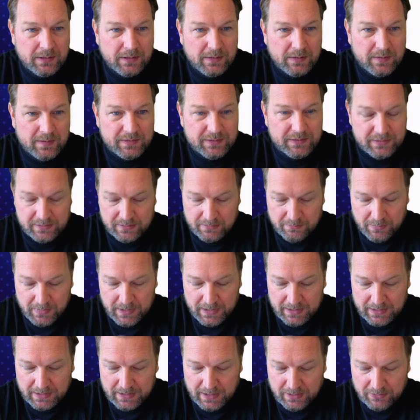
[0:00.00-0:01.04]
this is in my
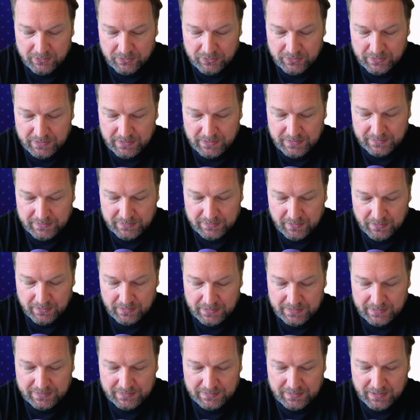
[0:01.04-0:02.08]
country. So
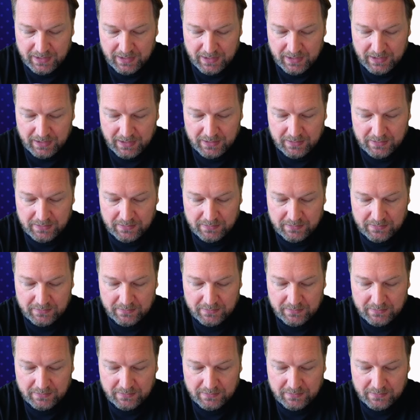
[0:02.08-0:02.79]
let's say,